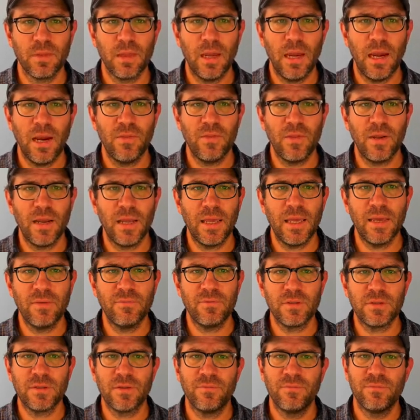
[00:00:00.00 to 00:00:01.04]
and then I give
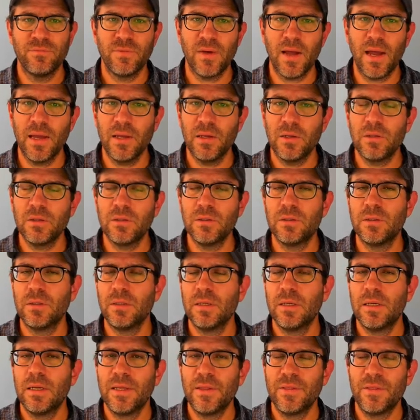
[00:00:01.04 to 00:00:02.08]
it the file
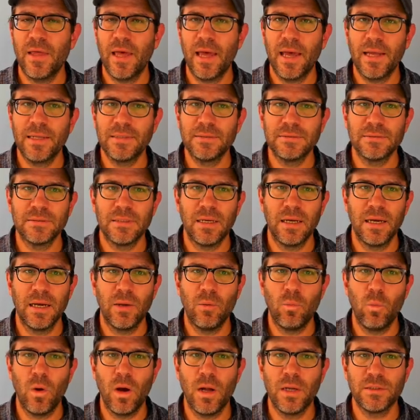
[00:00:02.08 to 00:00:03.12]
that I
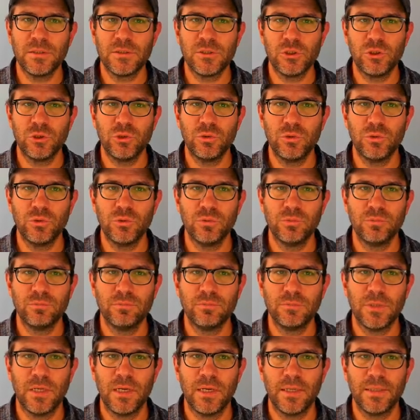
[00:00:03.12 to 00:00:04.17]
want to
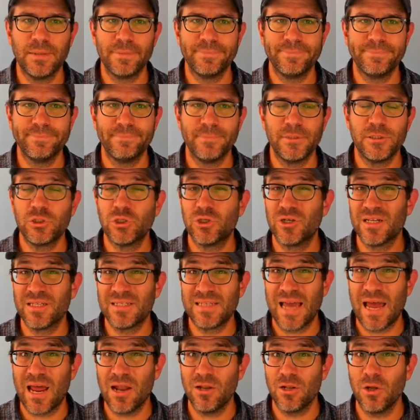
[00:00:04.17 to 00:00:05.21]
um, be sure to
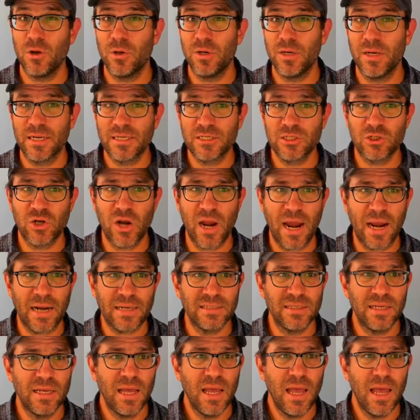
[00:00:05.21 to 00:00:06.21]
download and extract.